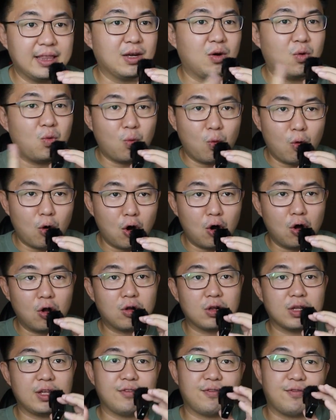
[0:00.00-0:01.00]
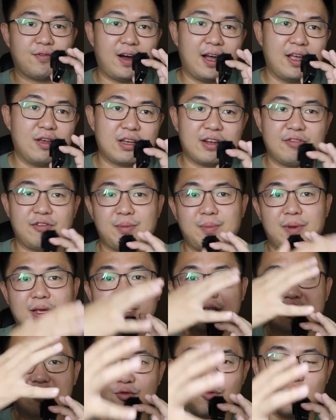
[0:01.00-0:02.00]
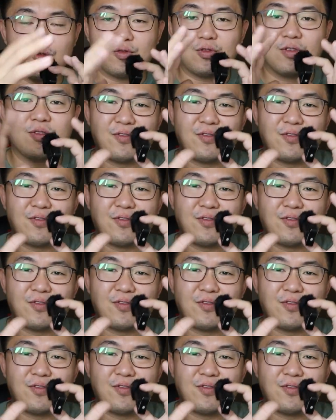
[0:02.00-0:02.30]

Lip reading: the wall. If fire, you can replace the roof.